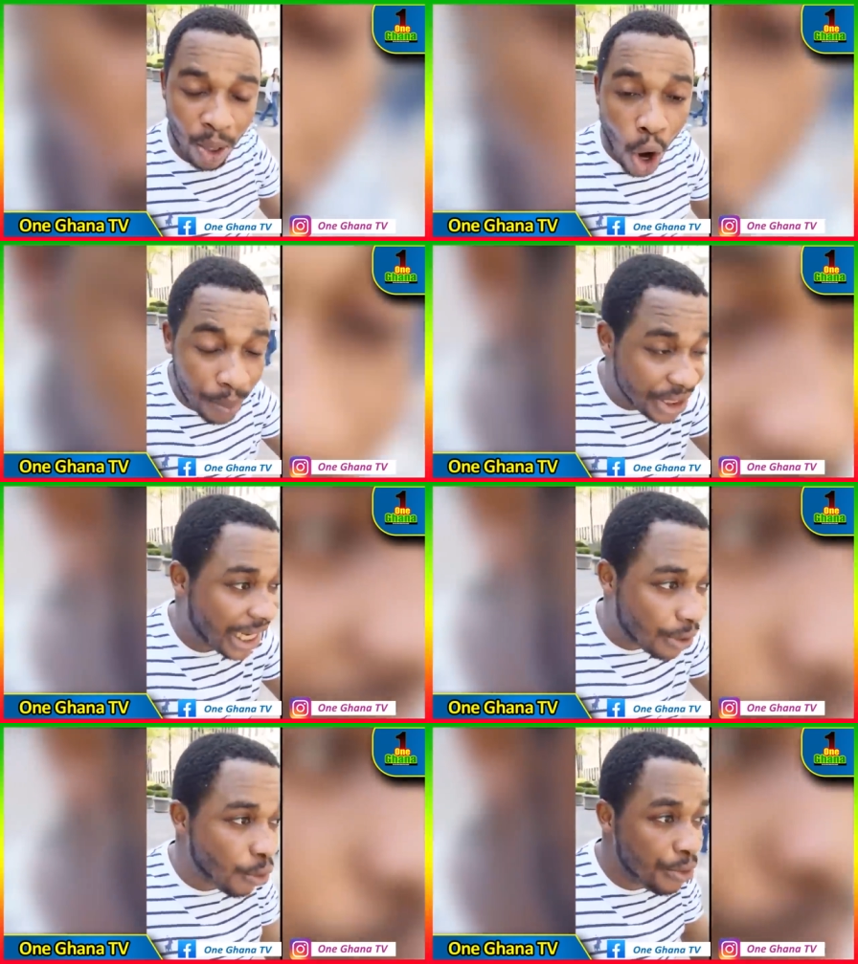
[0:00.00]
or my
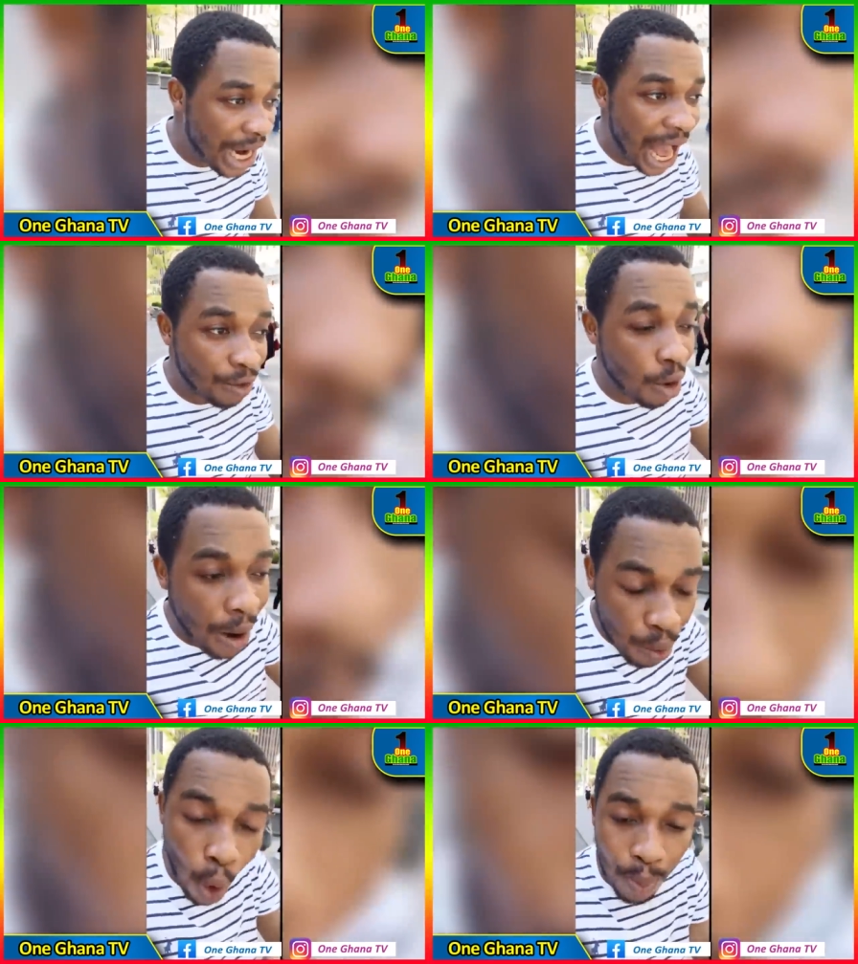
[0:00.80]
check you, we are no
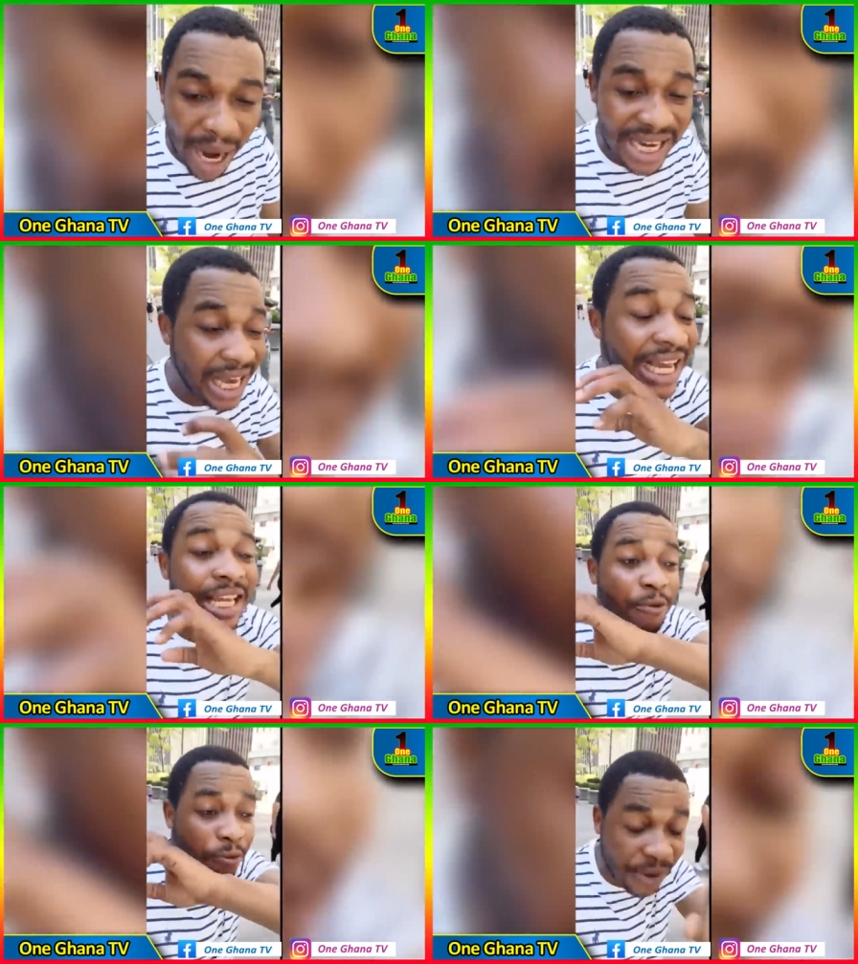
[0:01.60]
ma war pani, and
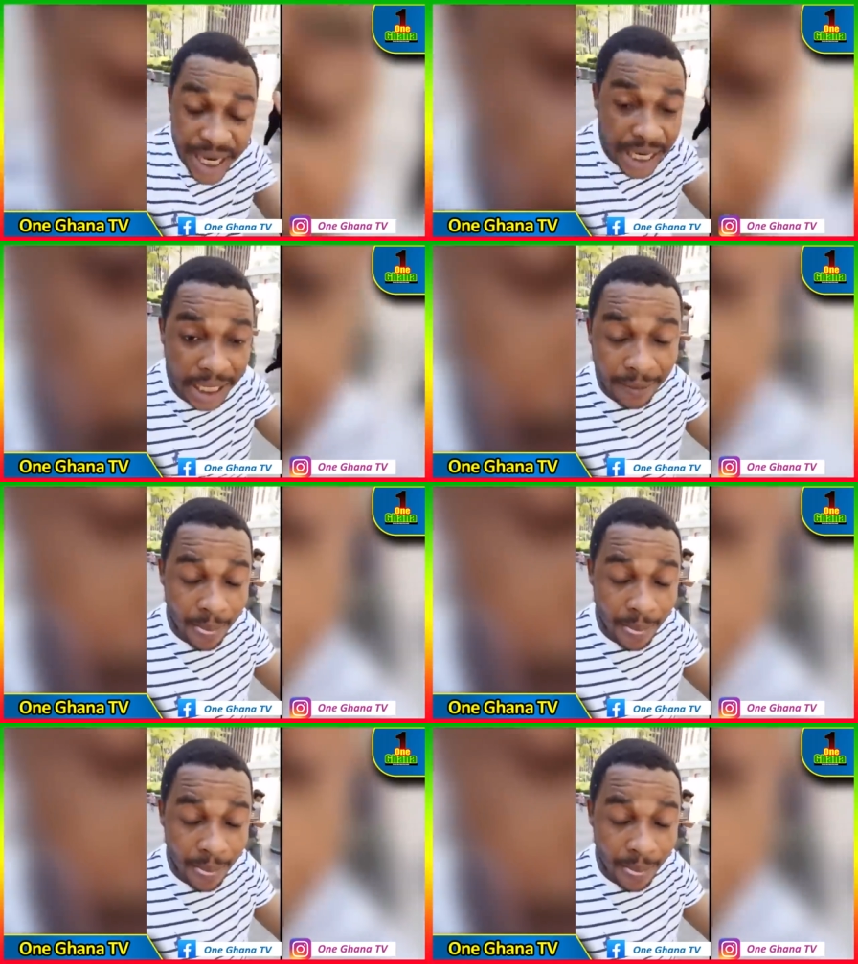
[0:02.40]
you free.